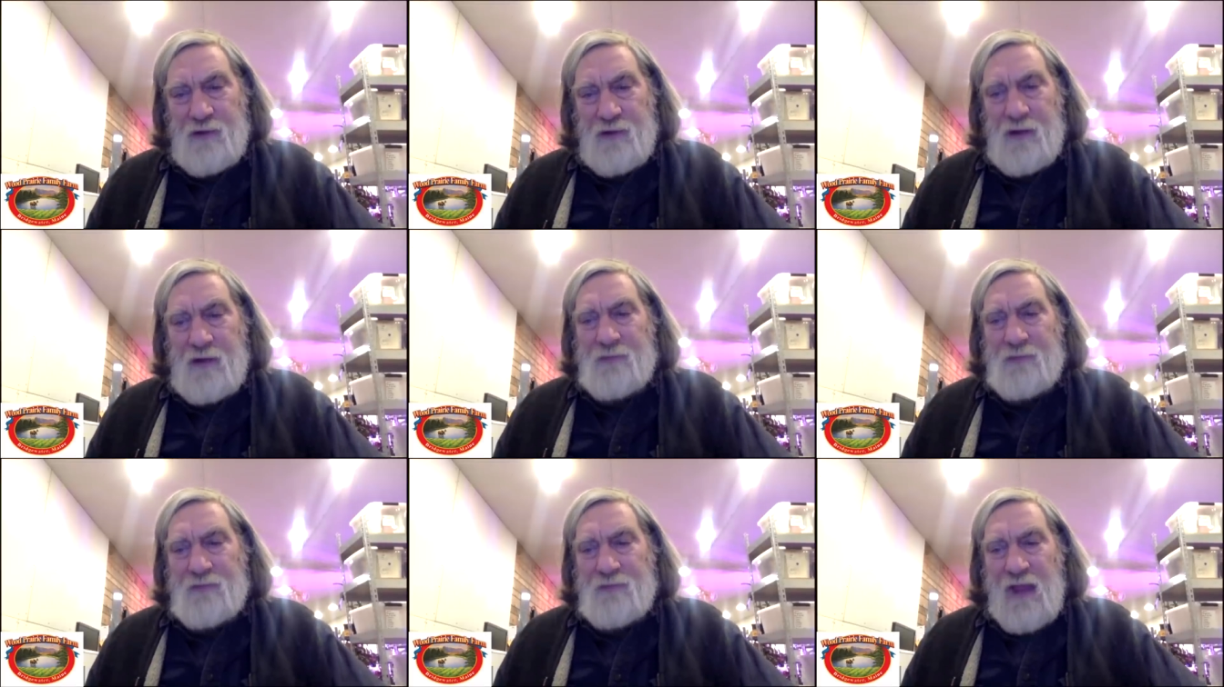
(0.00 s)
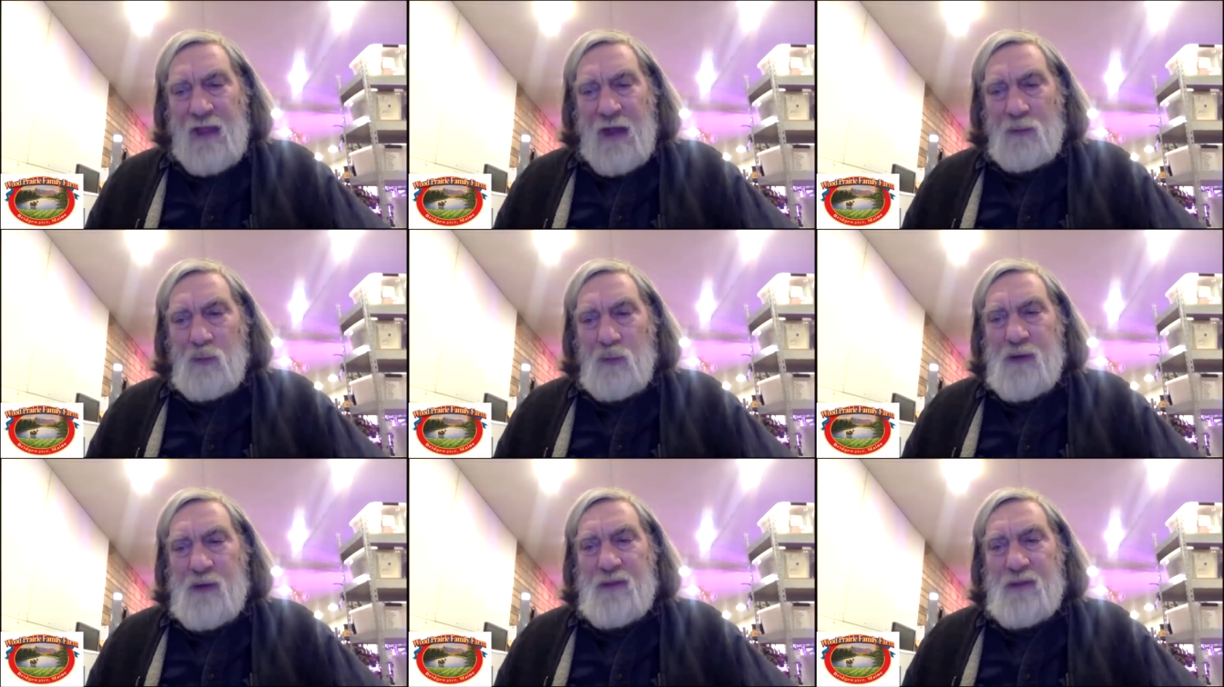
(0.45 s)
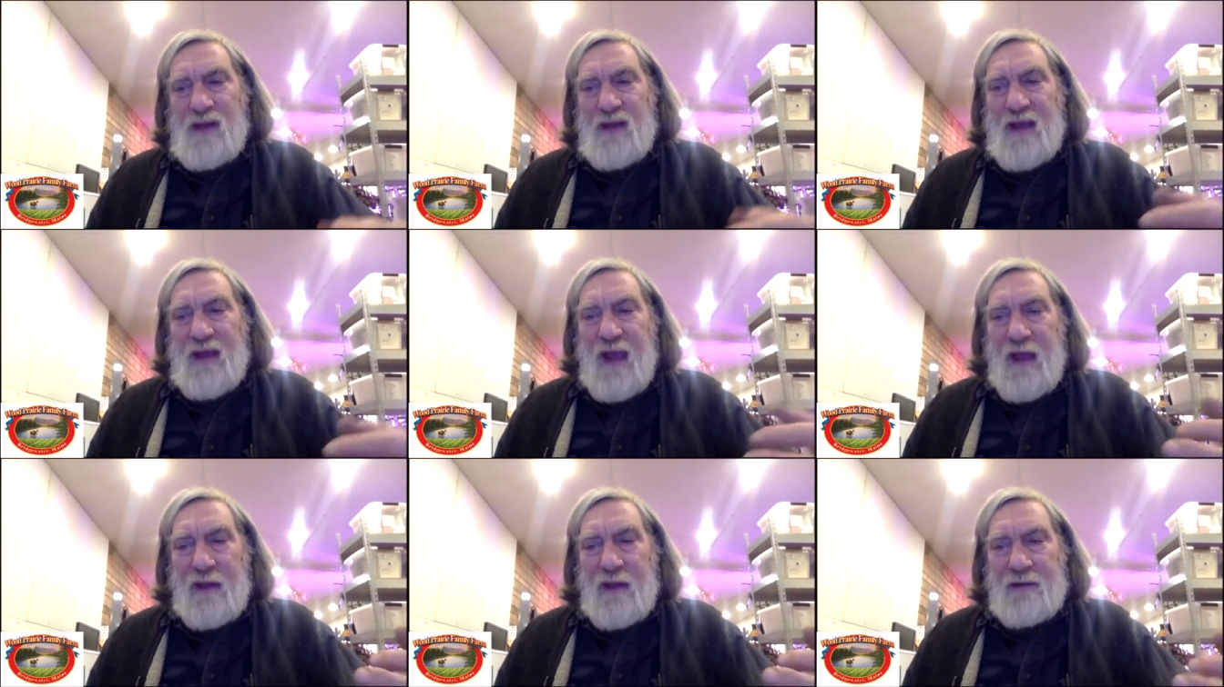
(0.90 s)
field.
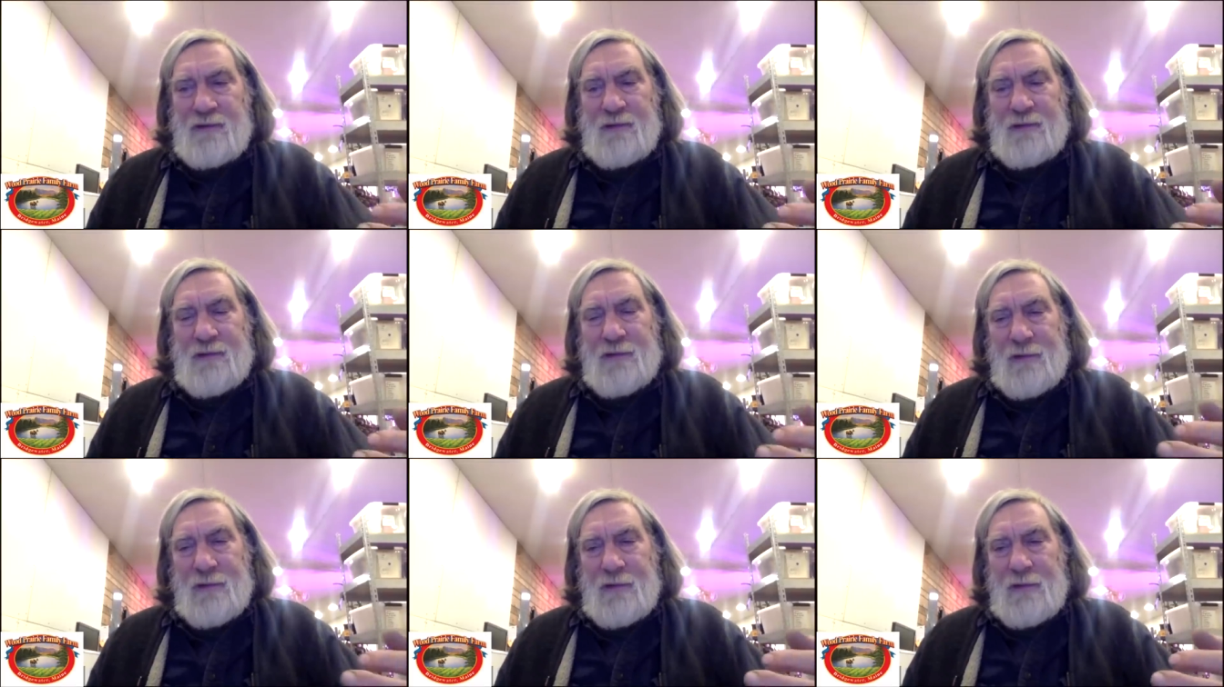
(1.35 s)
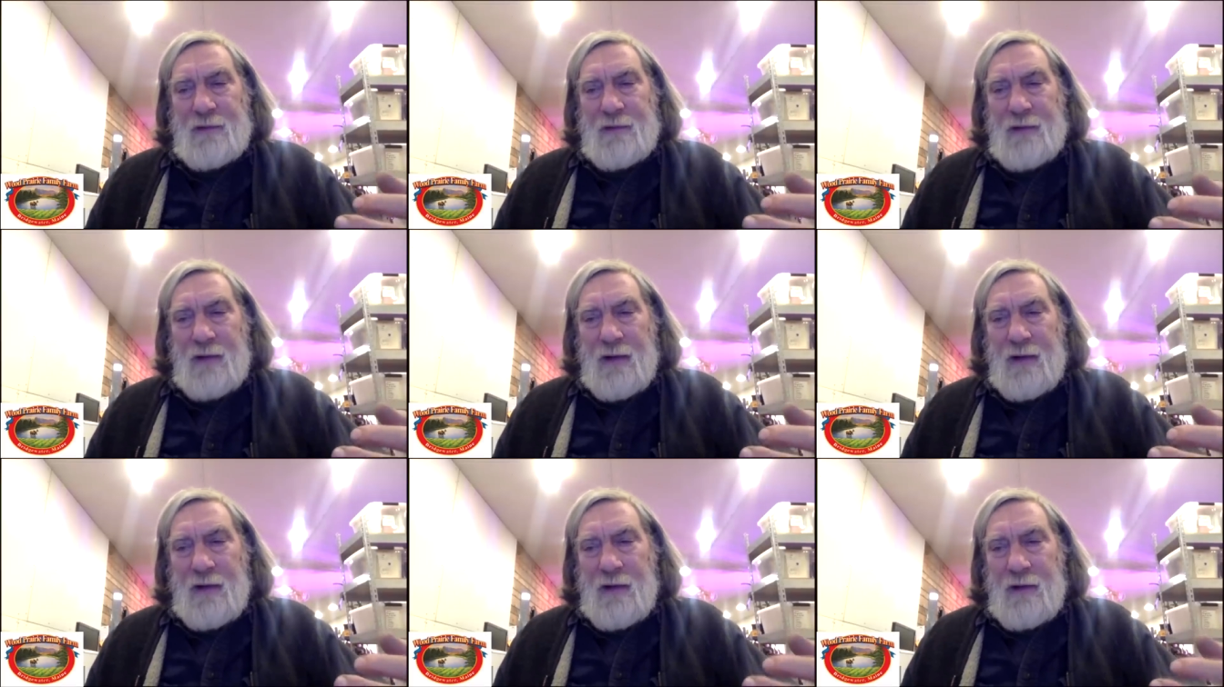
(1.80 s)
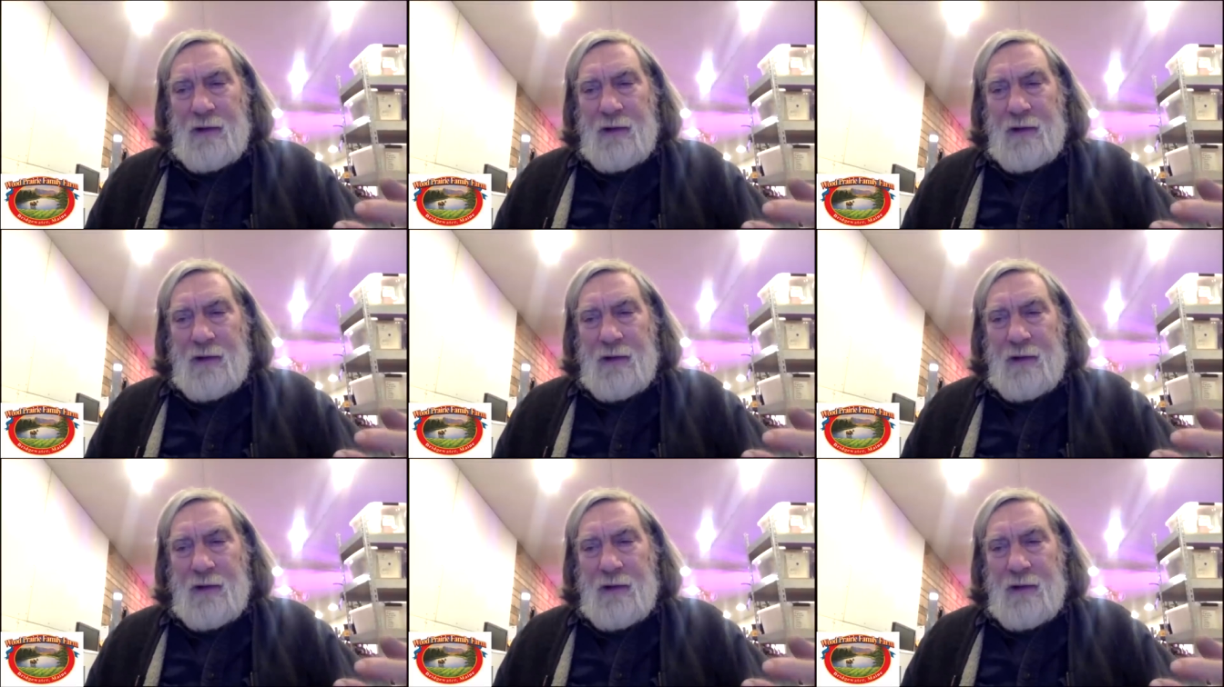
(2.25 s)
And we begin